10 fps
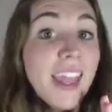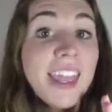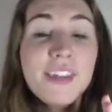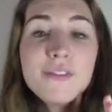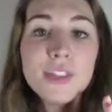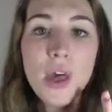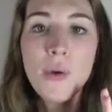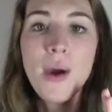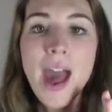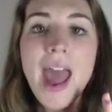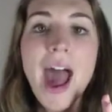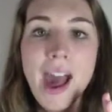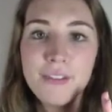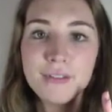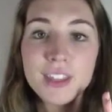Even though I
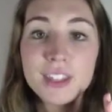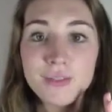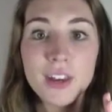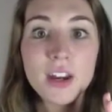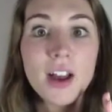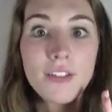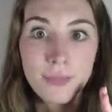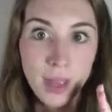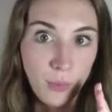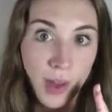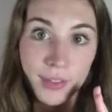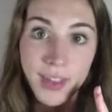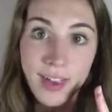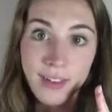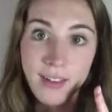have this fear of being
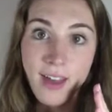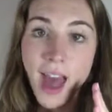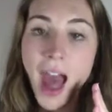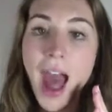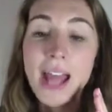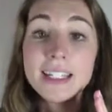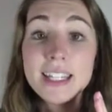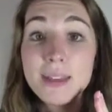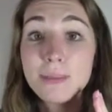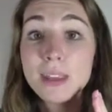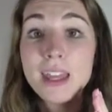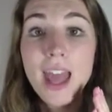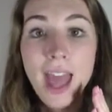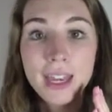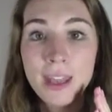wealthy, I deeply
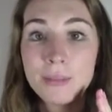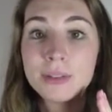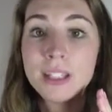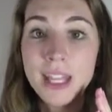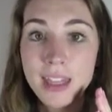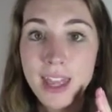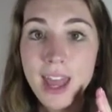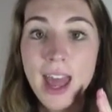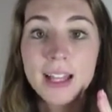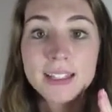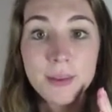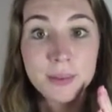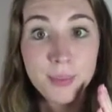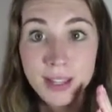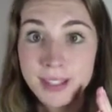and completely
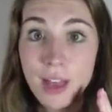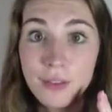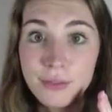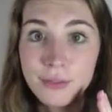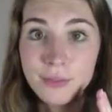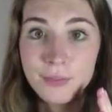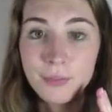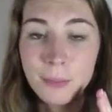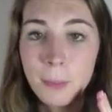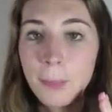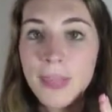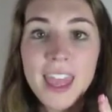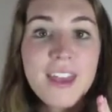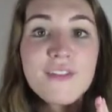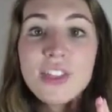accept myself.
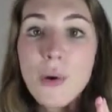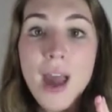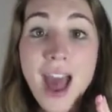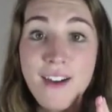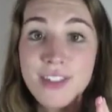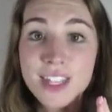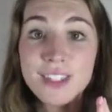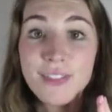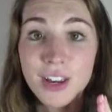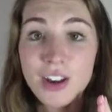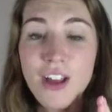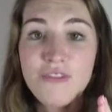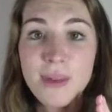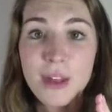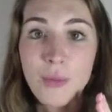Even though I have this fear of
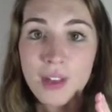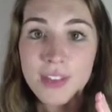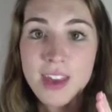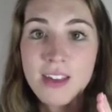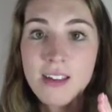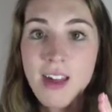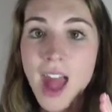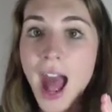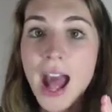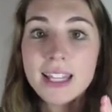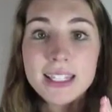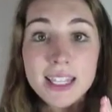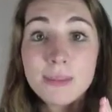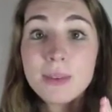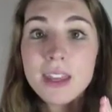being wealthy, I
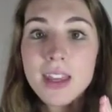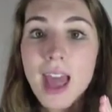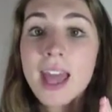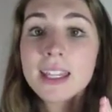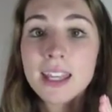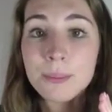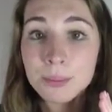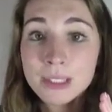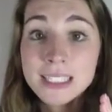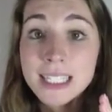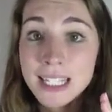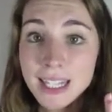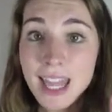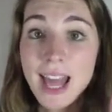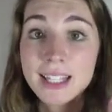deeply and
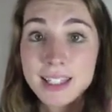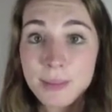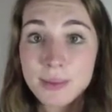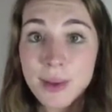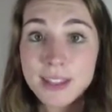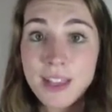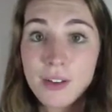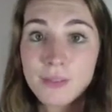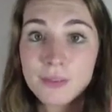completely accept myself.